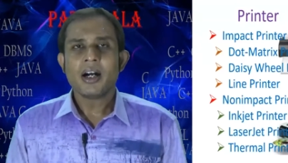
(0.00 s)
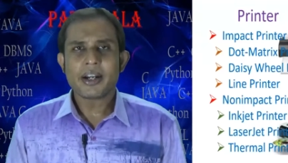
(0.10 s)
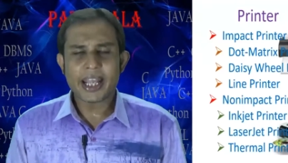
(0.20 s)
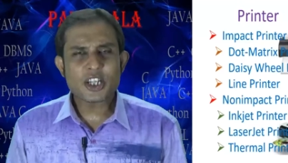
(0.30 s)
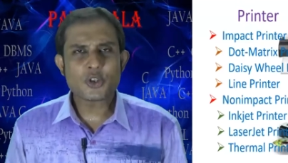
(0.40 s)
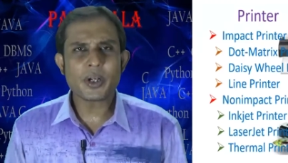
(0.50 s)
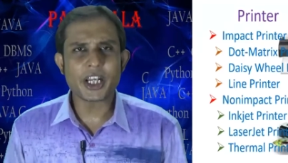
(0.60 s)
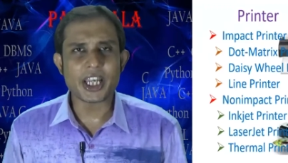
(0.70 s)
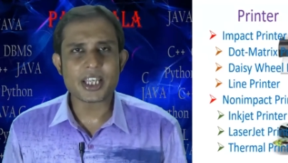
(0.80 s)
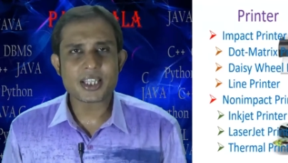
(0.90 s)
Next one
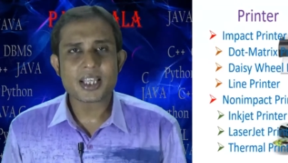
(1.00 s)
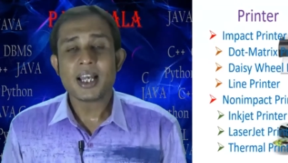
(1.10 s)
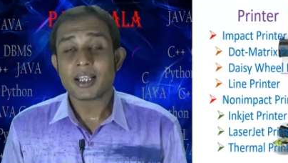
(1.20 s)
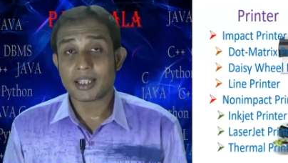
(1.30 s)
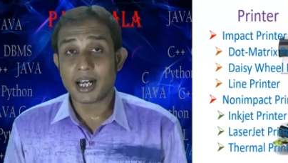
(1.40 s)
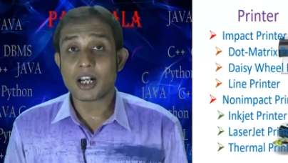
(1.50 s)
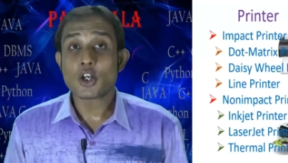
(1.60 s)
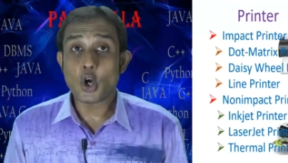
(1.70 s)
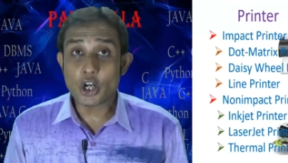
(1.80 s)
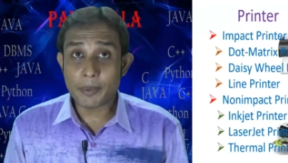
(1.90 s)
is the
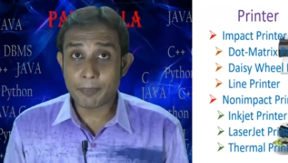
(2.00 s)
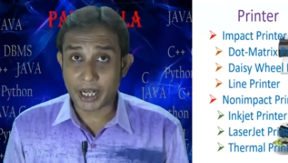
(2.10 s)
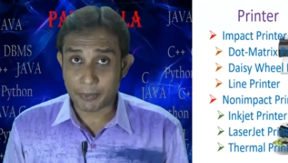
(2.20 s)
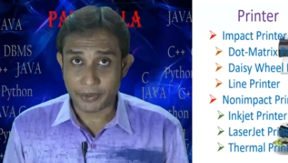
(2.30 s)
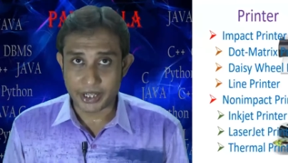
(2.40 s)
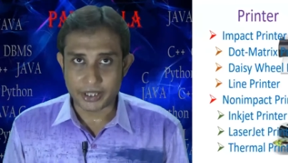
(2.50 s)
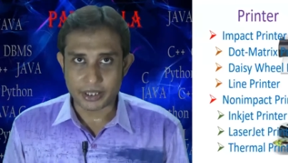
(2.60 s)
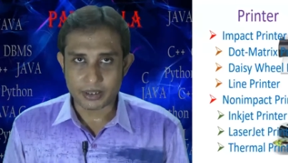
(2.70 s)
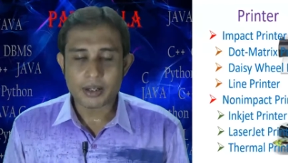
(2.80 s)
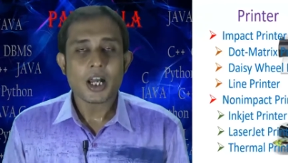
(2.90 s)
non-impact
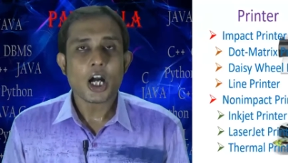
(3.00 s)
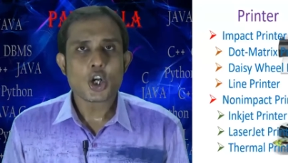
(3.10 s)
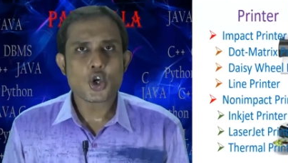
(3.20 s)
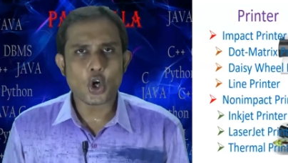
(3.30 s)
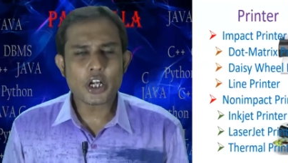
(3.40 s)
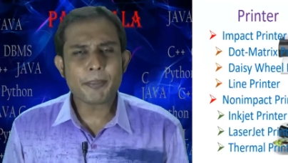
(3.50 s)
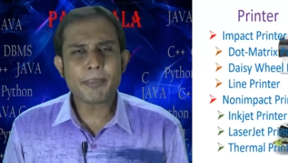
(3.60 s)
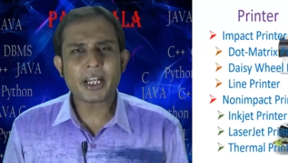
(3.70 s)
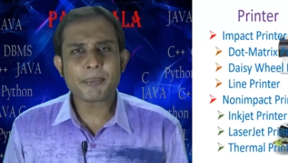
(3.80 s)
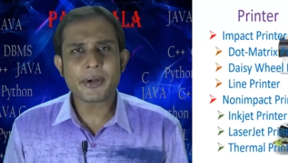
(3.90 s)
printer.
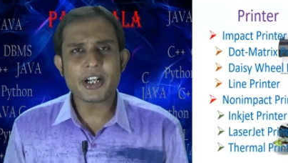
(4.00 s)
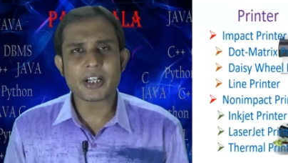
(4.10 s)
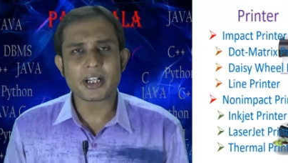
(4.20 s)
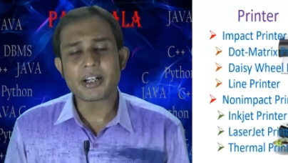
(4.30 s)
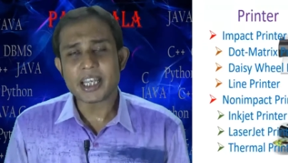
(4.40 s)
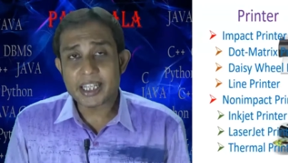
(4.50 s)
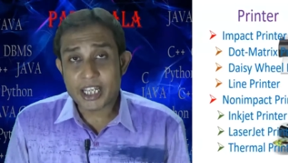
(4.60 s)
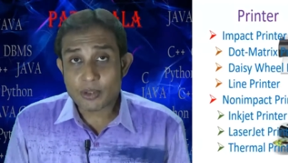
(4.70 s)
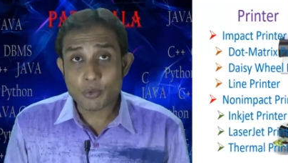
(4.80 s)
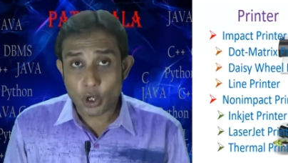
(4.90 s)
Non-impact printer, in
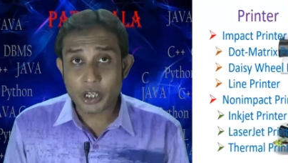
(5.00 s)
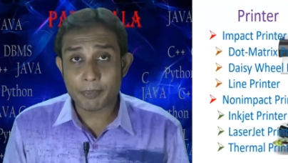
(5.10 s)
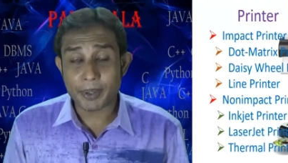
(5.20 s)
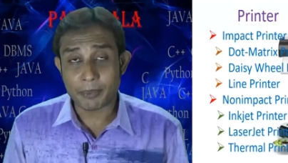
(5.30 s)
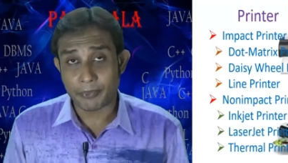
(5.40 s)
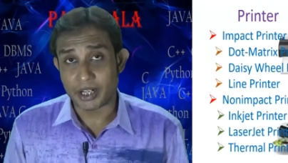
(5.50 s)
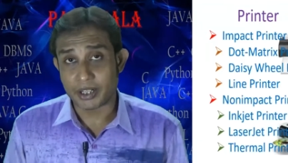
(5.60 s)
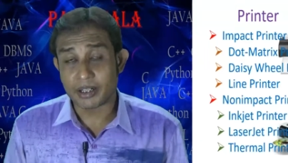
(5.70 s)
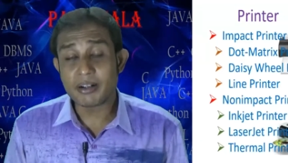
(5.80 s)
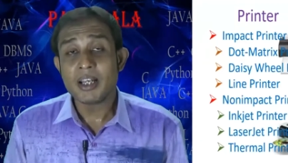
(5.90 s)
case of non-impact
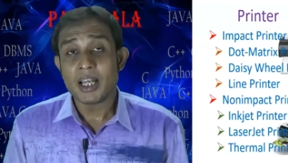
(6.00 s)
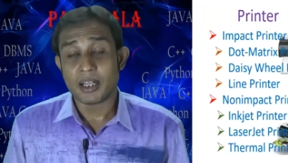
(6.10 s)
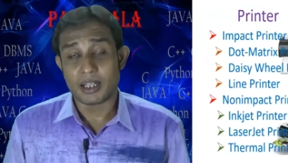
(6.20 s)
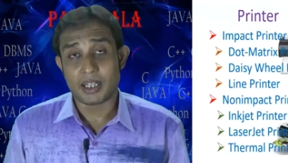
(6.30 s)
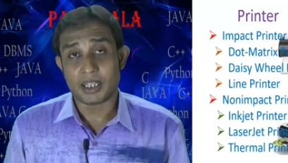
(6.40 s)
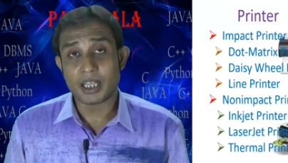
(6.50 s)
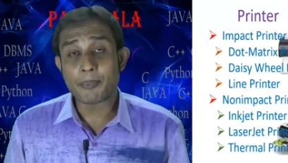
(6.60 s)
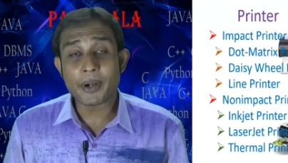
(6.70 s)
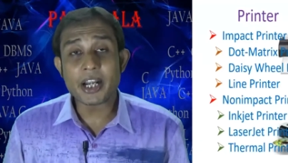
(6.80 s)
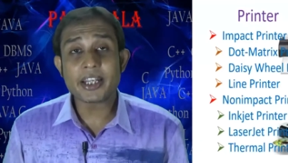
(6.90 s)
printer, the
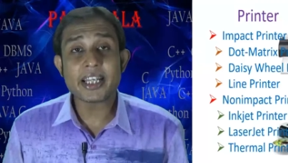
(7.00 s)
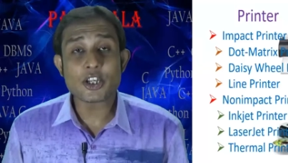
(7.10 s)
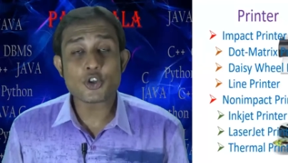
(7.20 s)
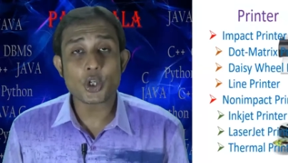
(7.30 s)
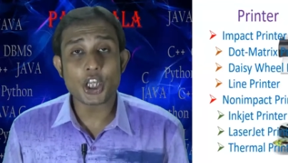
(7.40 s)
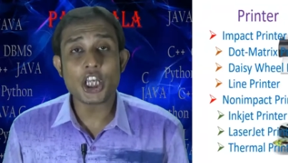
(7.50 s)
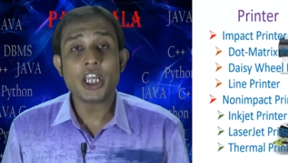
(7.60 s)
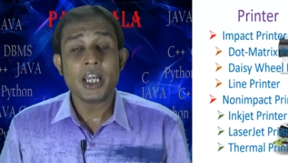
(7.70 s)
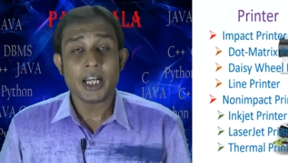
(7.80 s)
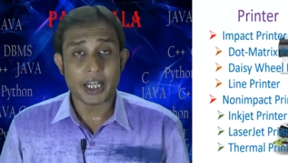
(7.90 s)
printing
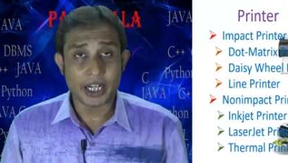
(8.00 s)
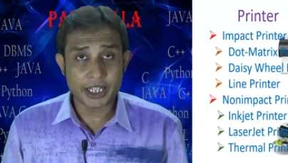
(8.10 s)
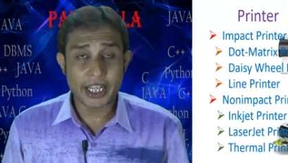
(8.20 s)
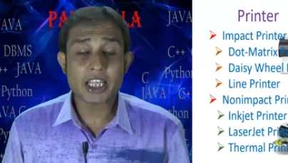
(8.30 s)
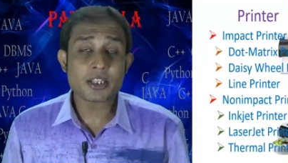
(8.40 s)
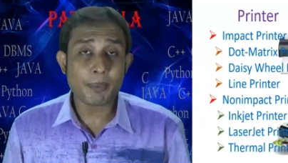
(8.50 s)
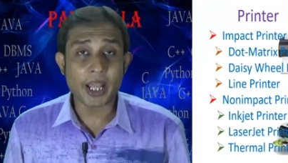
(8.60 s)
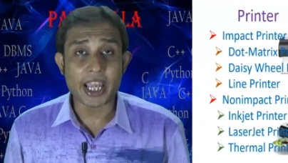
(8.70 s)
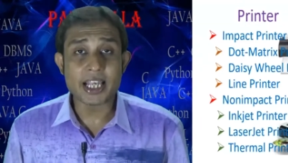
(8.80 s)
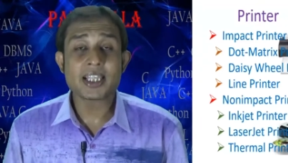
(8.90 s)
actually takes
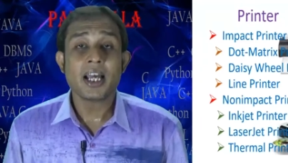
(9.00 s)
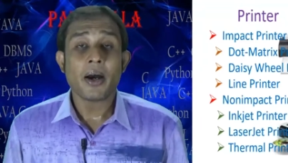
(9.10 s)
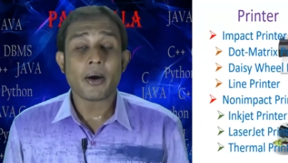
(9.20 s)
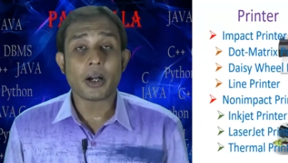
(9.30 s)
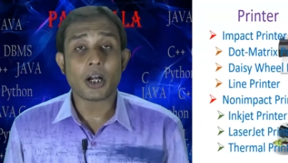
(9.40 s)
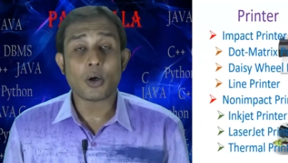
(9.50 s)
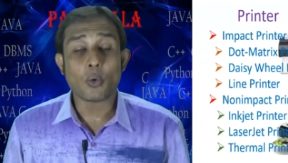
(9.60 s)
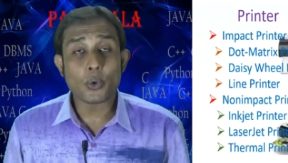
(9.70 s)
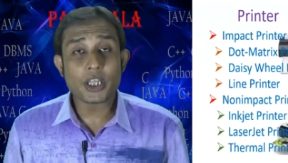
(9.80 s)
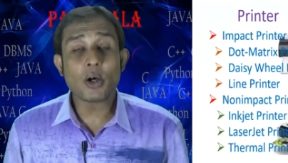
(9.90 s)
place
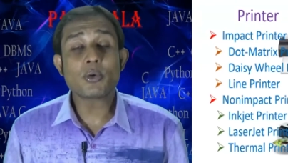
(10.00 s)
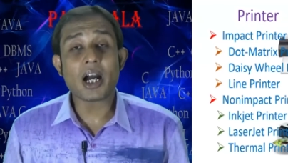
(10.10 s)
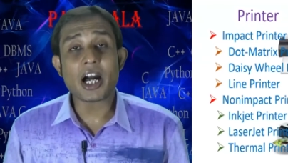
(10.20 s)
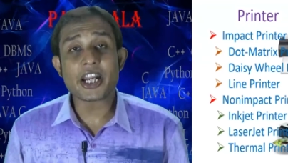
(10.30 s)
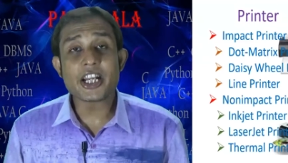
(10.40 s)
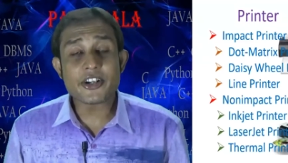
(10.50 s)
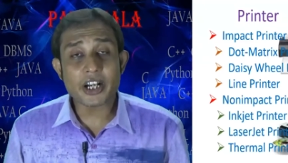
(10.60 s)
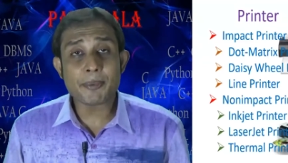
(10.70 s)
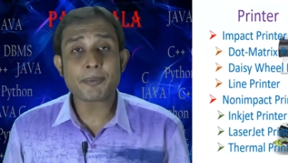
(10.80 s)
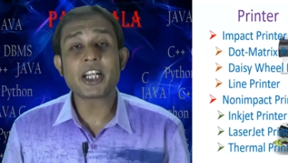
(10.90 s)
without
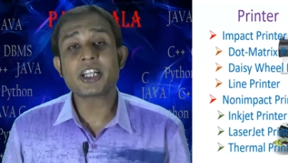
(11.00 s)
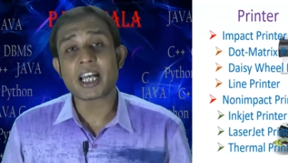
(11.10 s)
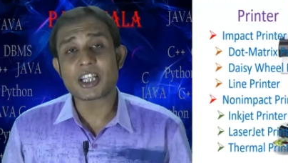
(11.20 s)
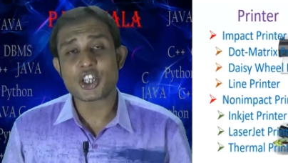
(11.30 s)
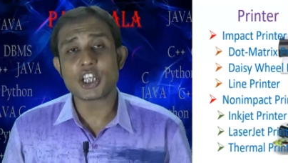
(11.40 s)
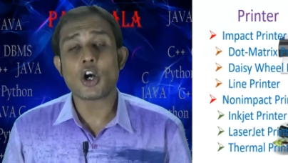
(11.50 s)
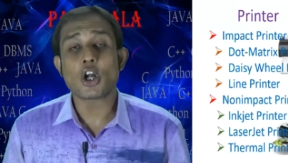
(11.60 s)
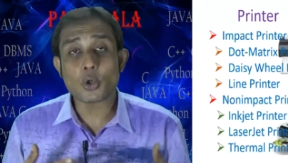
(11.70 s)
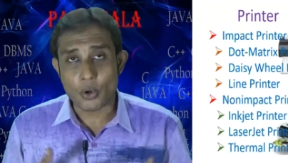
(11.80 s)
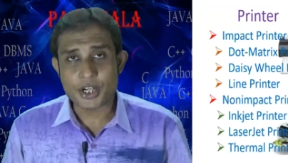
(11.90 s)
uninterrupted touching
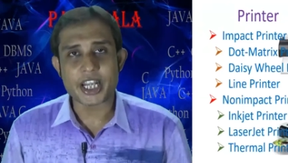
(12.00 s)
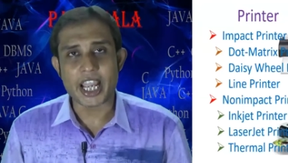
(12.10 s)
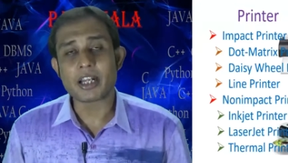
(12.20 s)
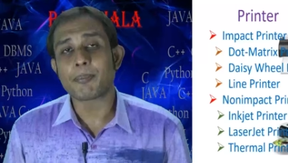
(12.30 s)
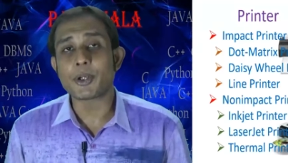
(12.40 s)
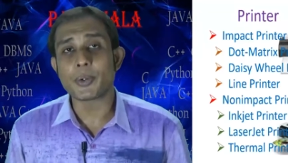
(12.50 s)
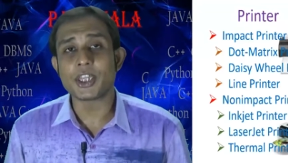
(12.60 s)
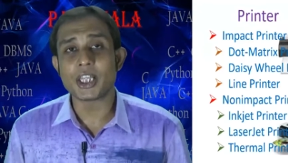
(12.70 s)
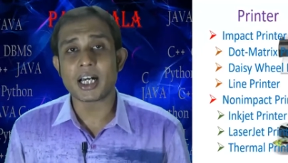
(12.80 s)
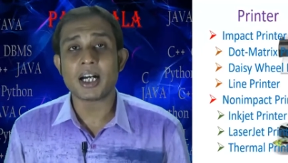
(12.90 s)
or contact
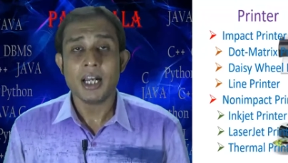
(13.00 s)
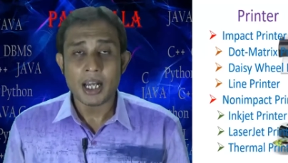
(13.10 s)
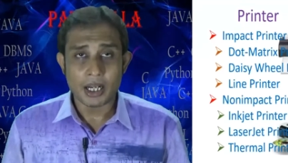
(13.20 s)
between the